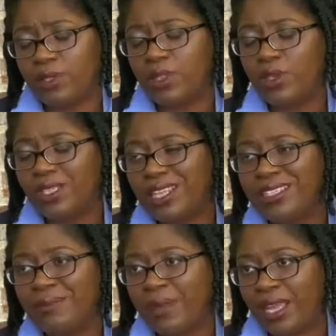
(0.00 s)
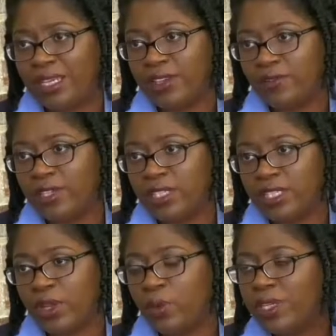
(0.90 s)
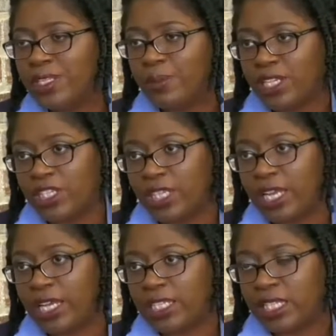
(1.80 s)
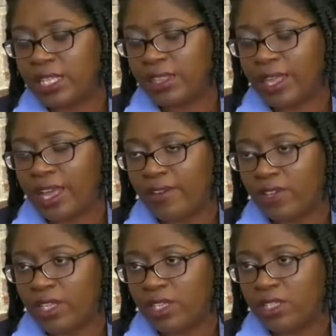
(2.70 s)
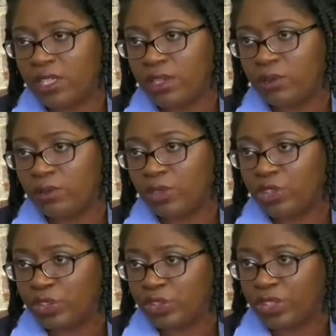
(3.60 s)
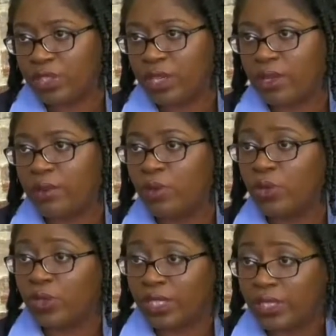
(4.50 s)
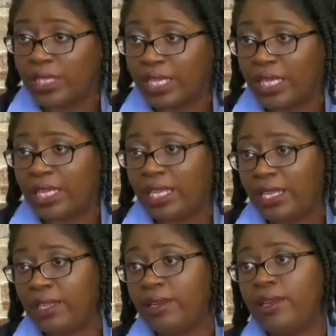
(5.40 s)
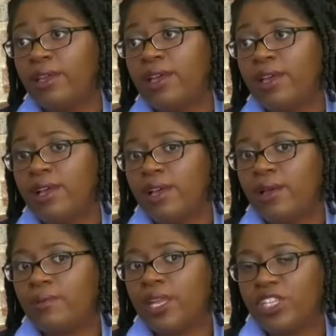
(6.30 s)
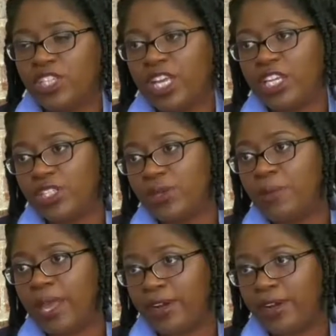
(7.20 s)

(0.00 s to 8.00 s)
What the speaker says: So that's the main difference, is that we're specialized in the advocates for children through Legal Aid in educational